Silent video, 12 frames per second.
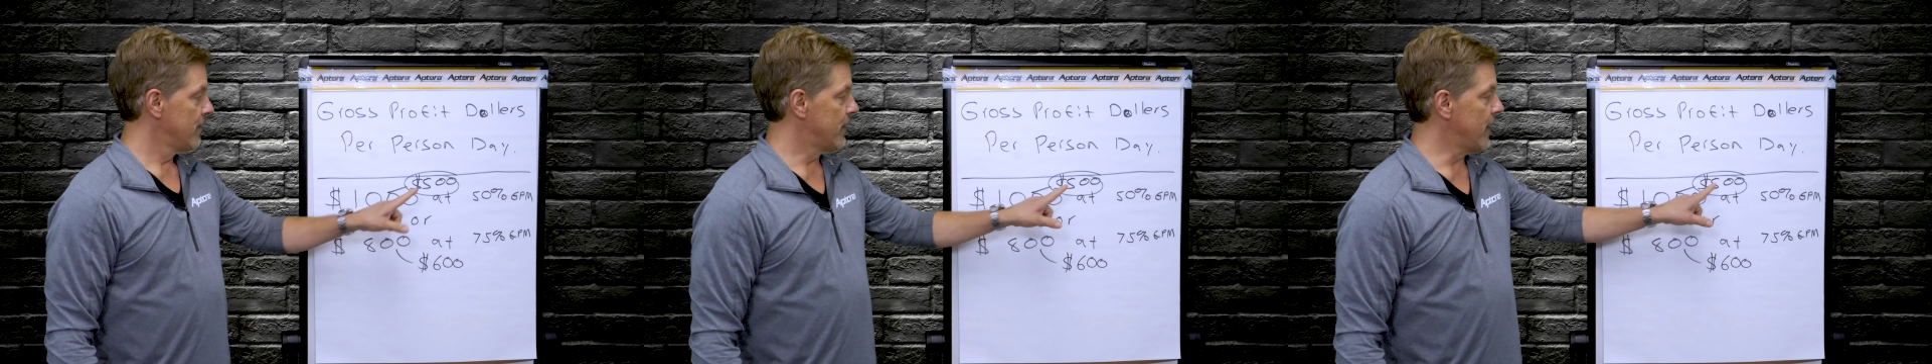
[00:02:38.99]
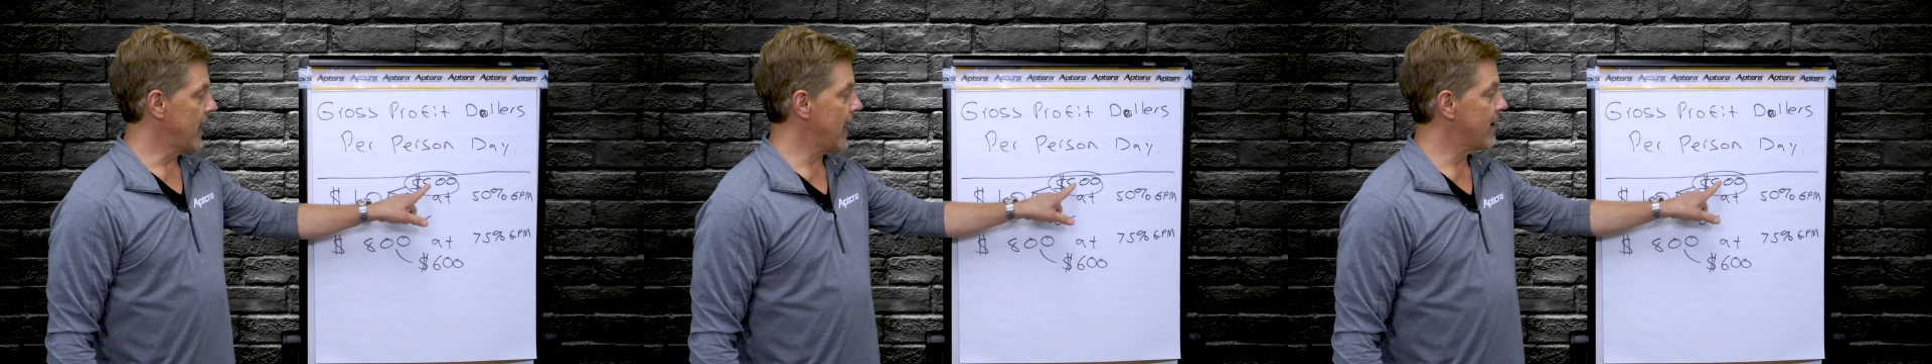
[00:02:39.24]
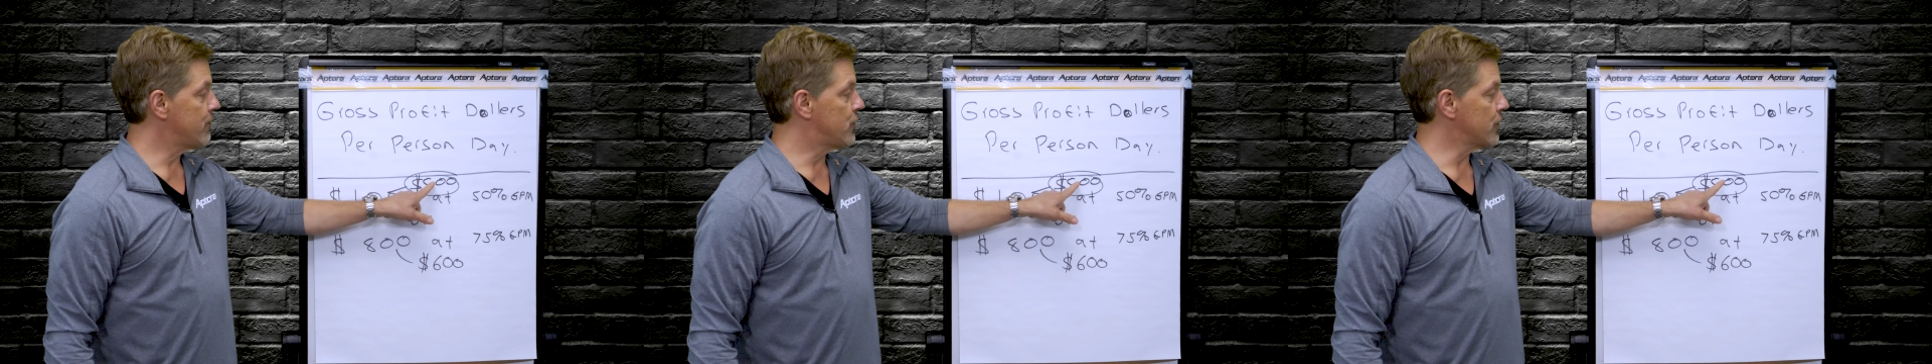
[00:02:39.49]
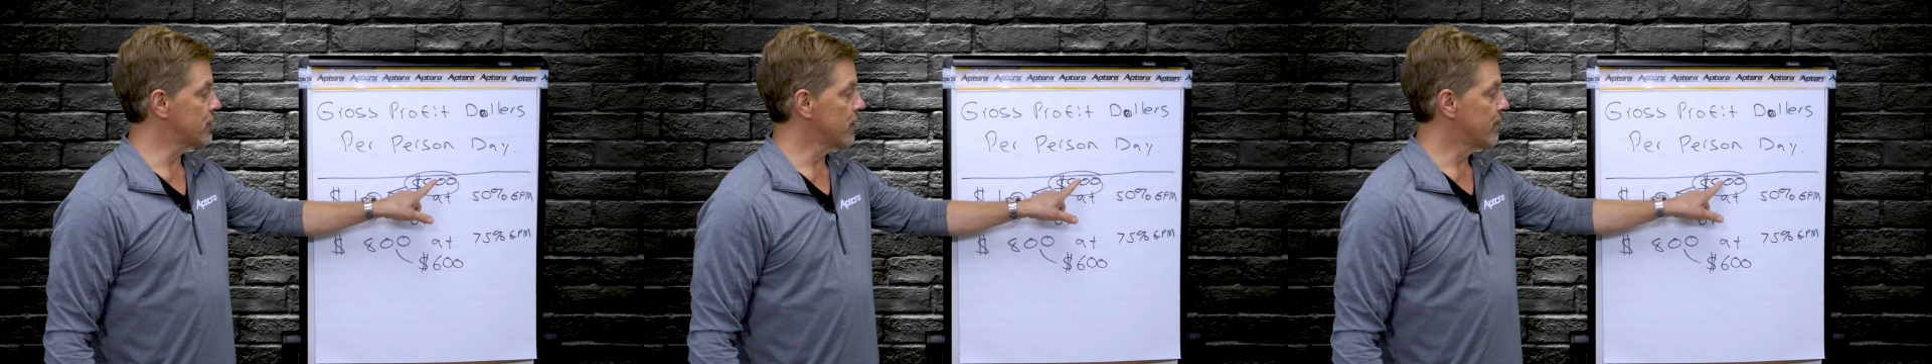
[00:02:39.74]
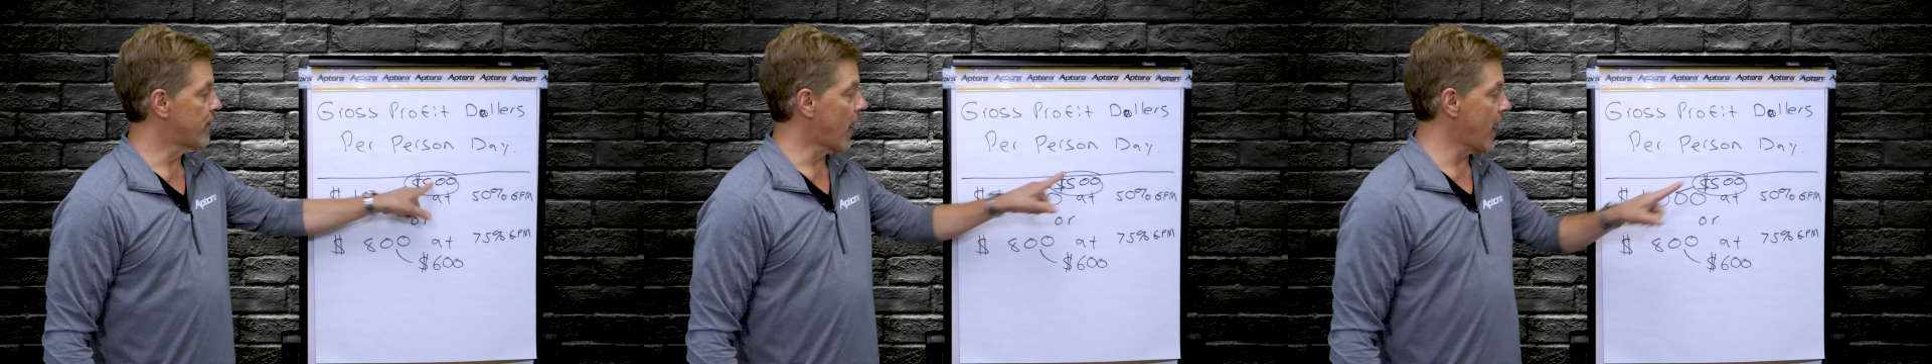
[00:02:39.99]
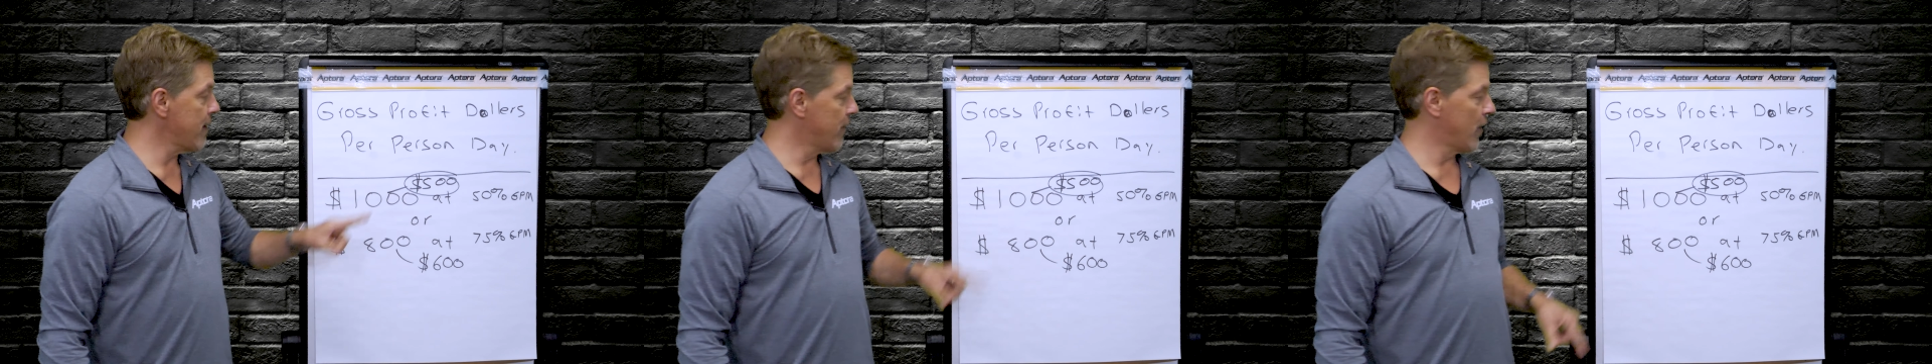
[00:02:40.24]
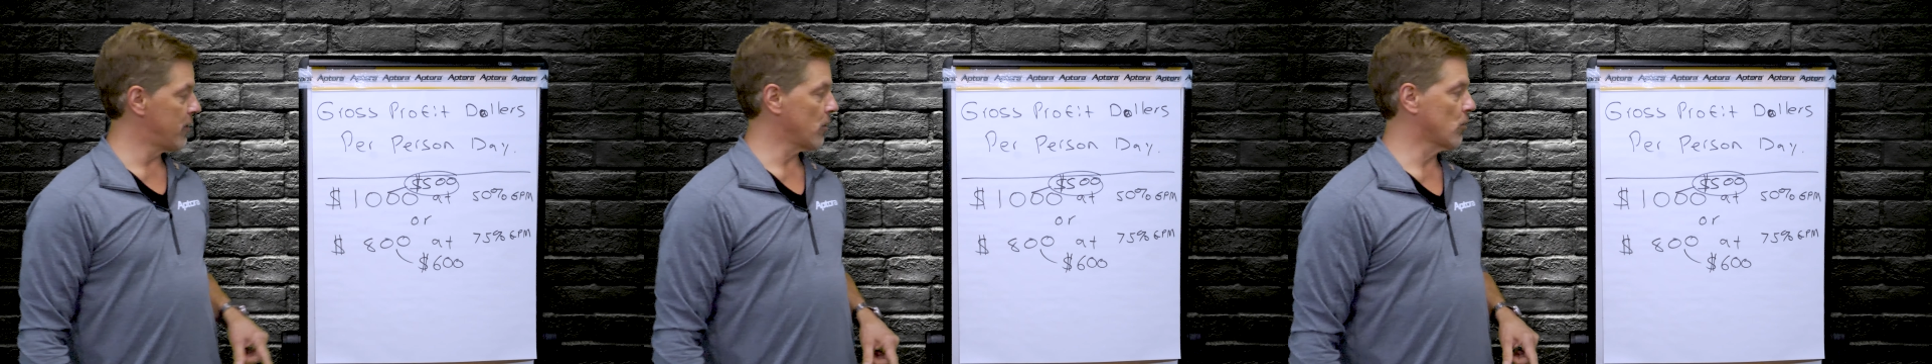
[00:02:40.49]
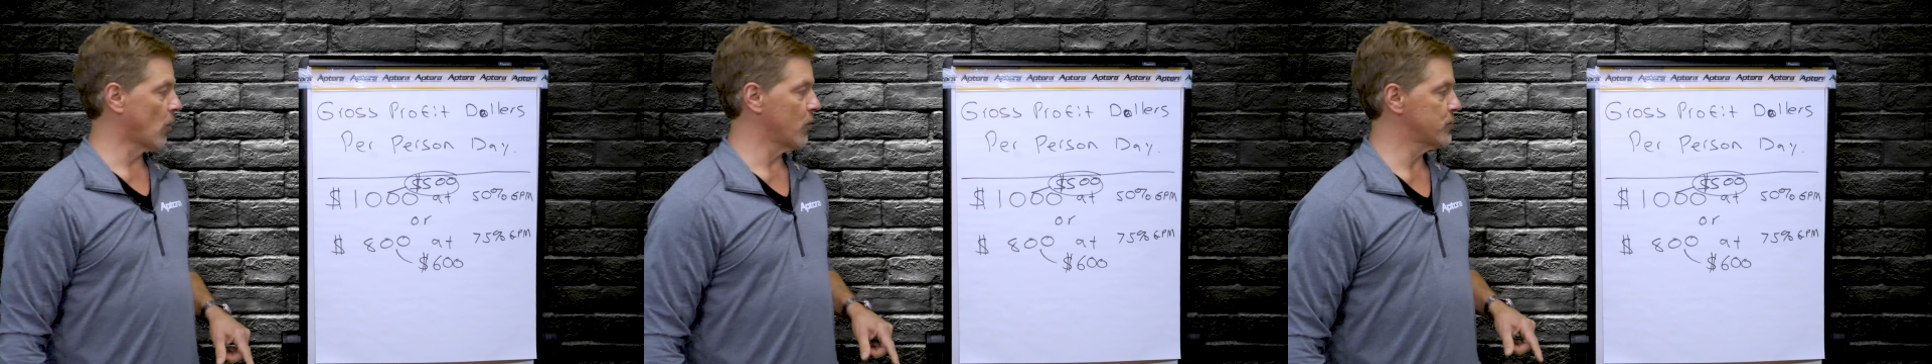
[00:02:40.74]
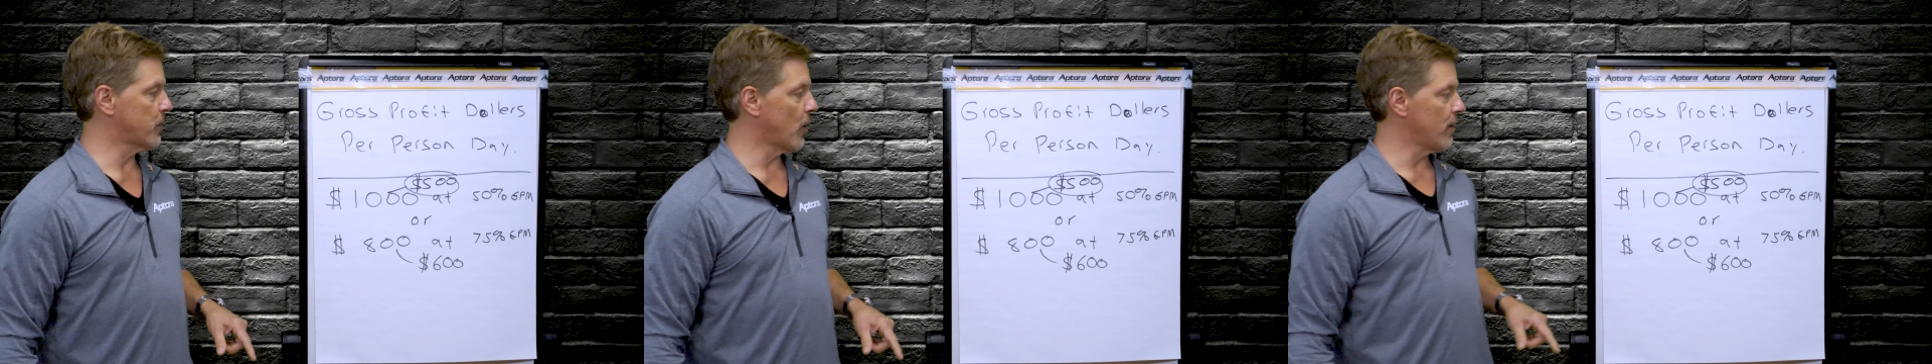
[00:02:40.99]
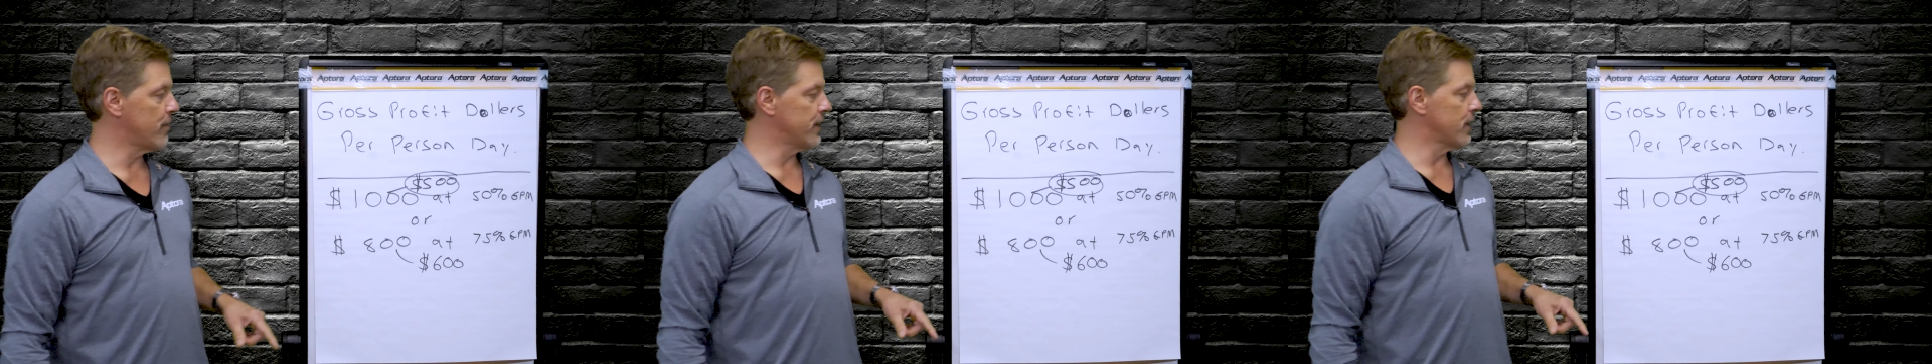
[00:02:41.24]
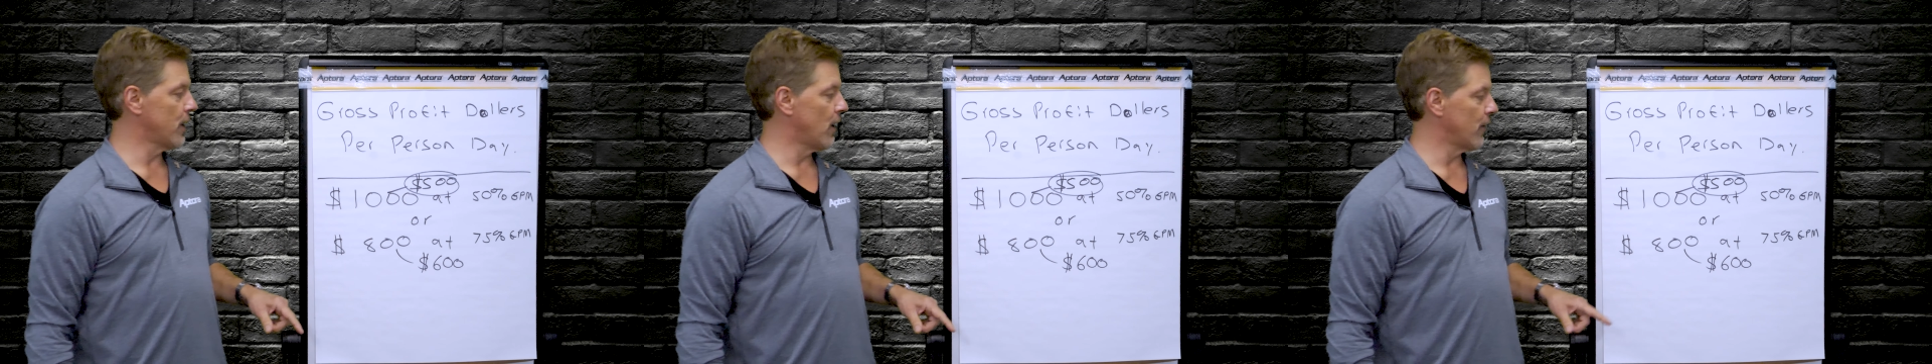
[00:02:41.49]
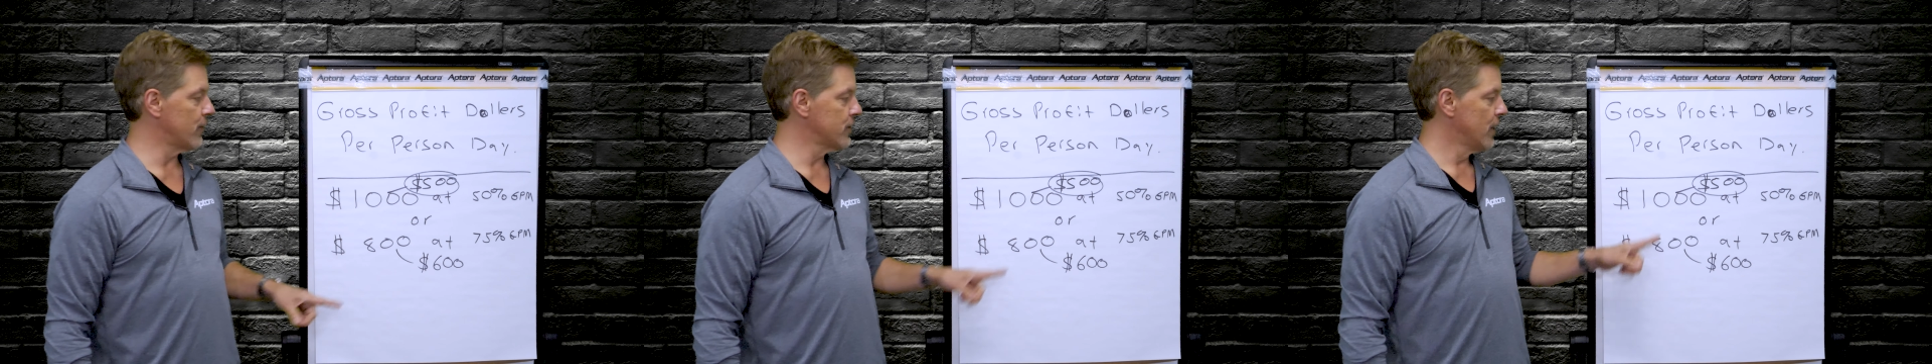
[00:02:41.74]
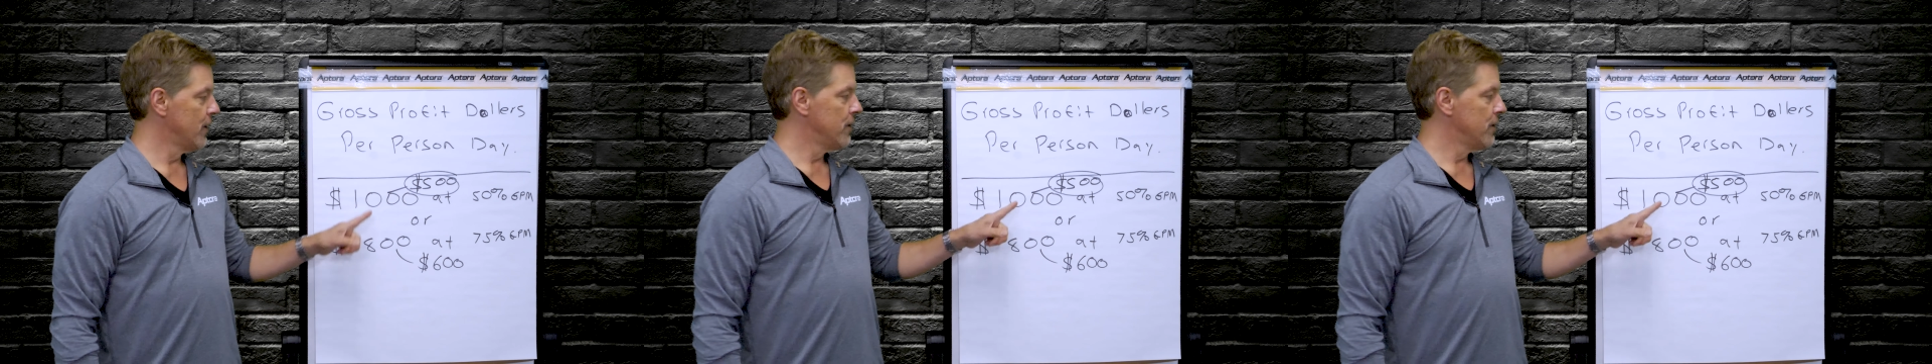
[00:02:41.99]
than have just 500 gross profit dollars